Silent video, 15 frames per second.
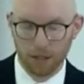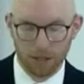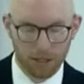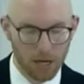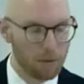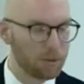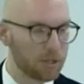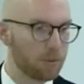
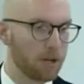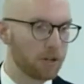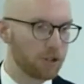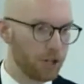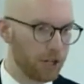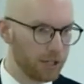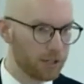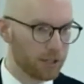This psalm is
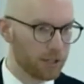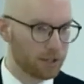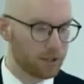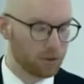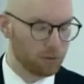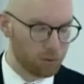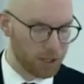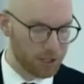about
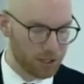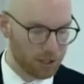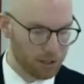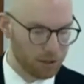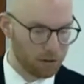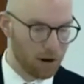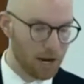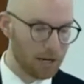Jesus, the
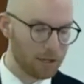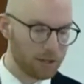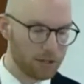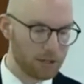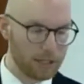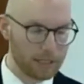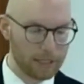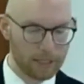risen
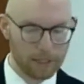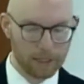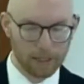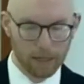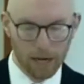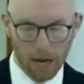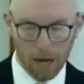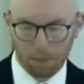Christ.
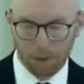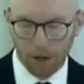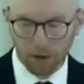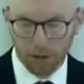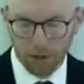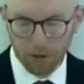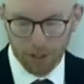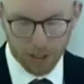And
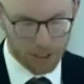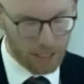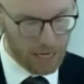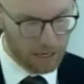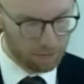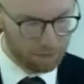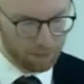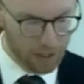Peter uses
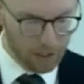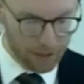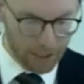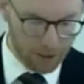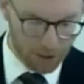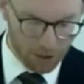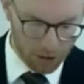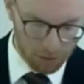that,
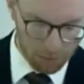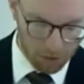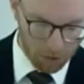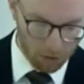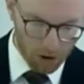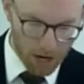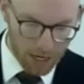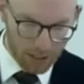that
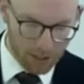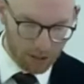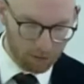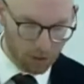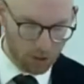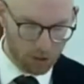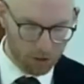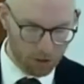term Christ
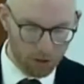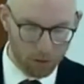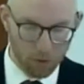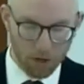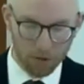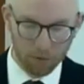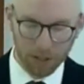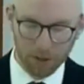in verse
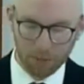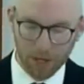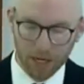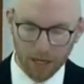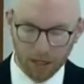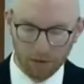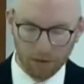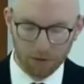31 when
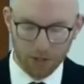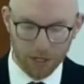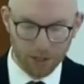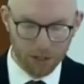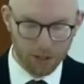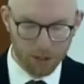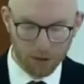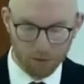speaking of
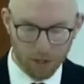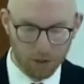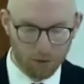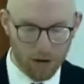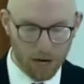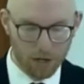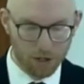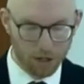Jesus'
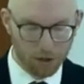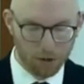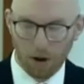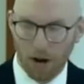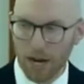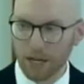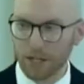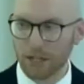resurrection.
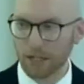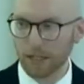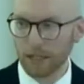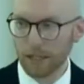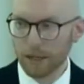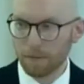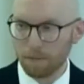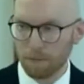Christ,
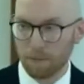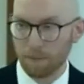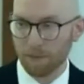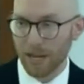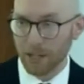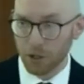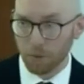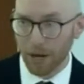
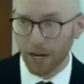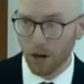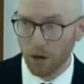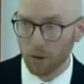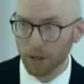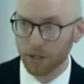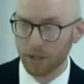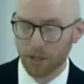as you may
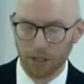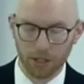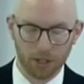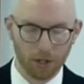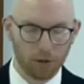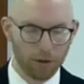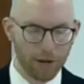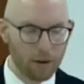know, is,
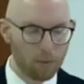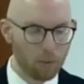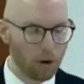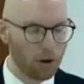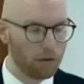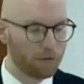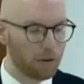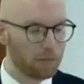is the Greek
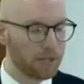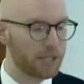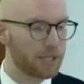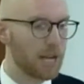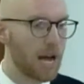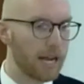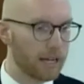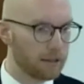word for
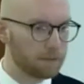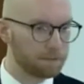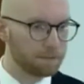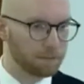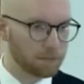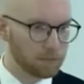Messiah,